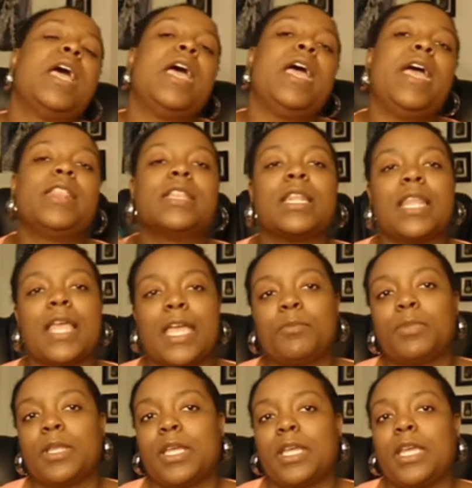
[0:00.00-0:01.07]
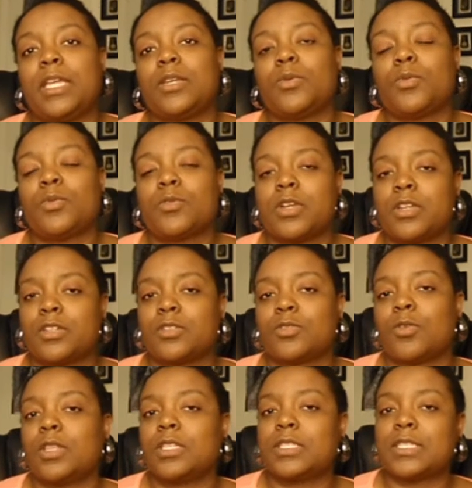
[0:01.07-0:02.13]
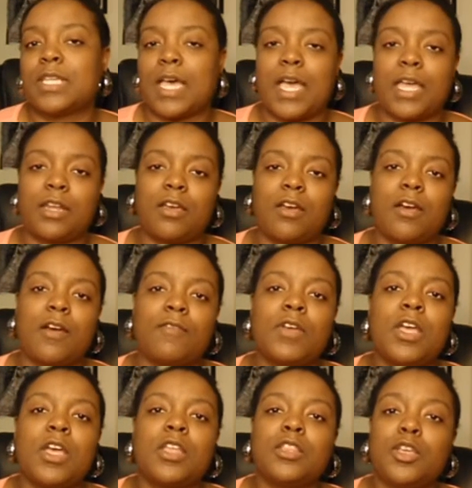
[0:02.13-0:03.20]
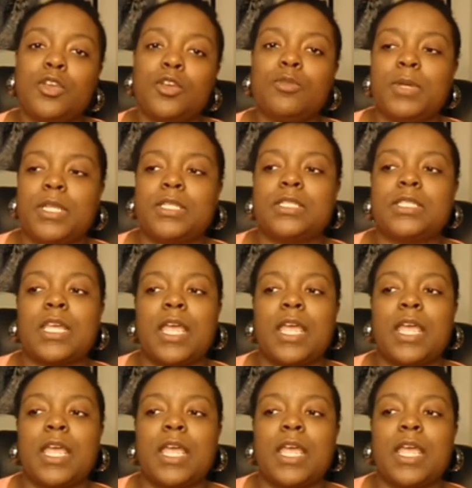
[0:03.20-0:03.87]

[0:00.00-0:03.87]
and the Lightblade warriors on the side of the humans.